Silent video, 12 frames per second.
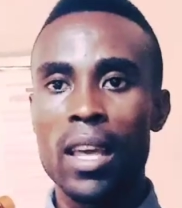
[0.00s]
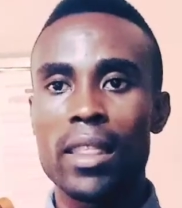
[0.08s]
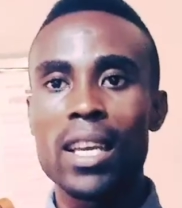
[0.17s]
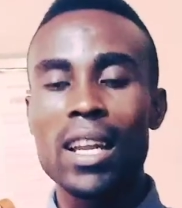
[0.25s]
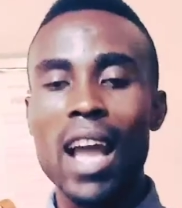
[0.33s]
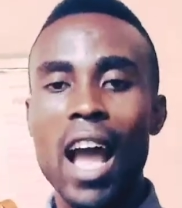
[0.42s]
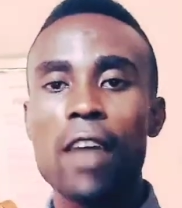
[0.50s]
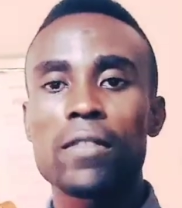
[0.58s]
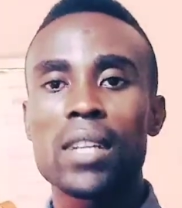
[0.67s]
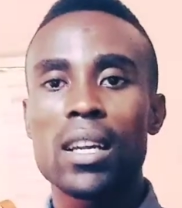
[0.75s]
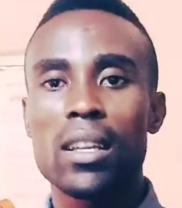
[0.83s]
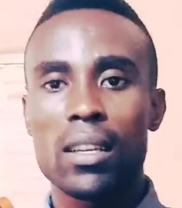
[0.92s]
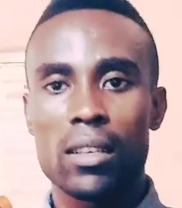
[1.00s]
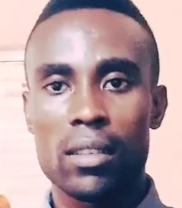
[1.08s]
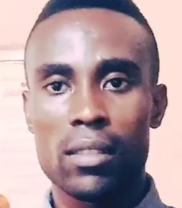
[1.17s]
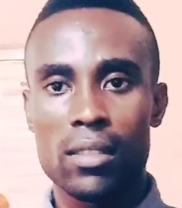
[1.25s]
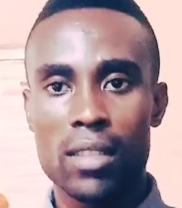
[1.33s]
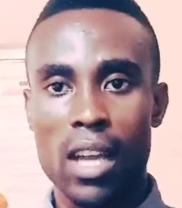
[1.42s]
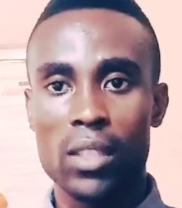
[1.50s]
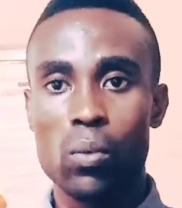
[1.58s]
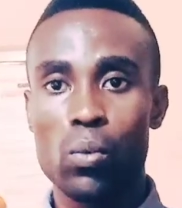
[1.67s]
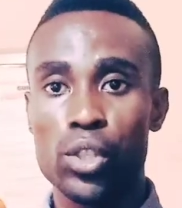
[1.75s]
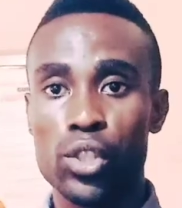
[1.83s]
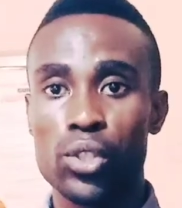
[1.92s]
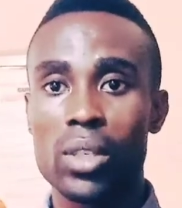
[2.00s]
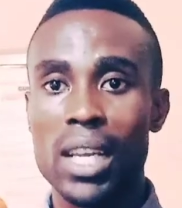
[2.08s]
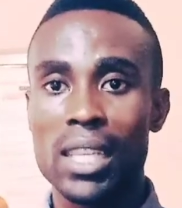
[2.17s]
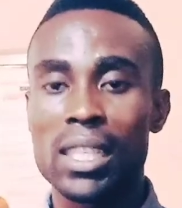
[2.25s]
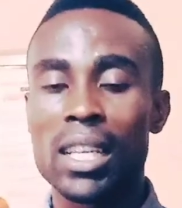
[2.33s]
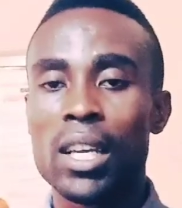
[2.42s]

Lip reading: Then after that, what do you get?